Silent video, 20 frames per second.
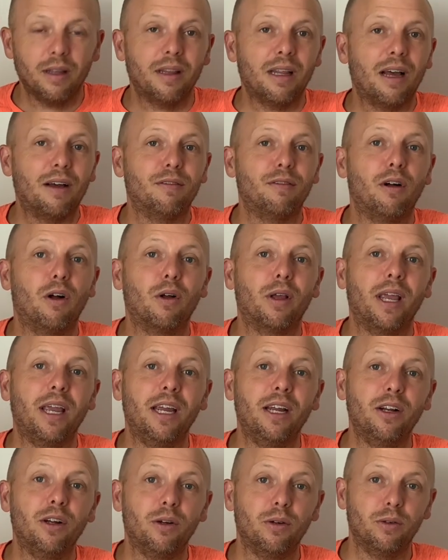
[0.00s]
that
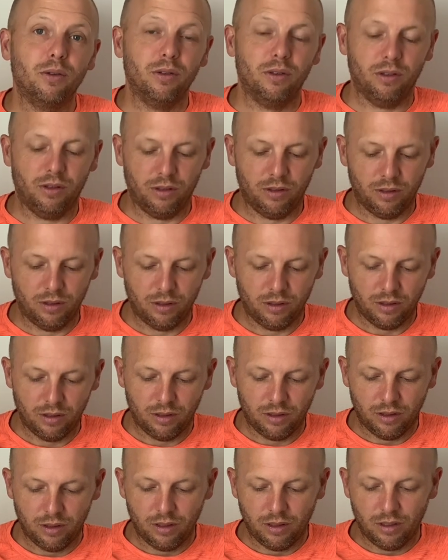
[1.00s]
volcanoes
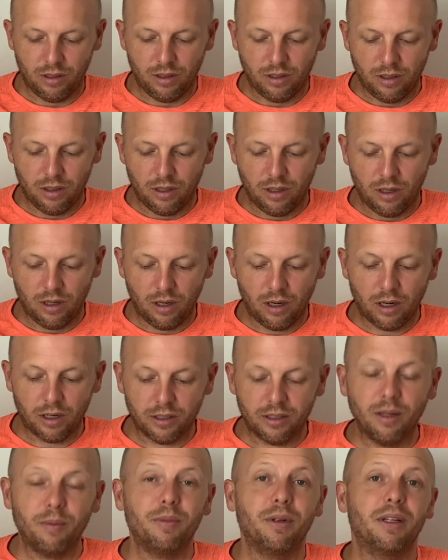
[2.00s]
are
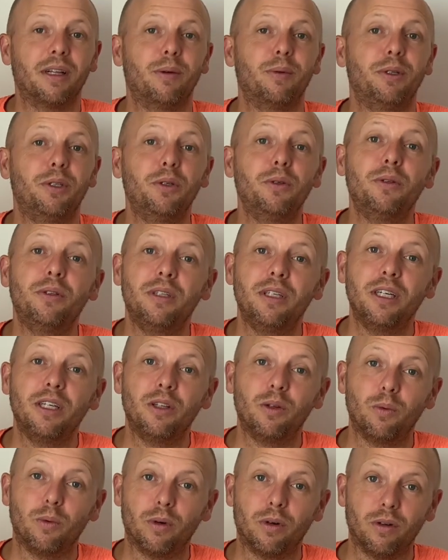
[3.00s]
something that we do see in
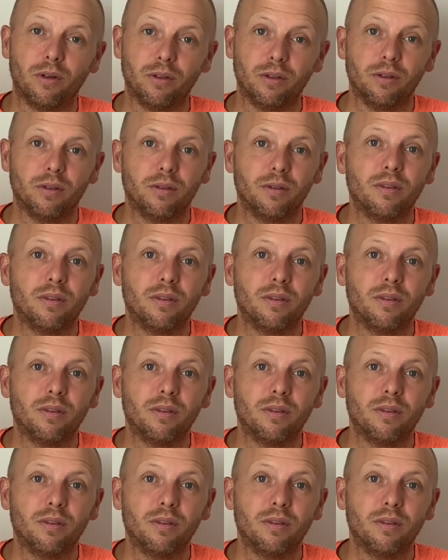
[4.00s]
the world.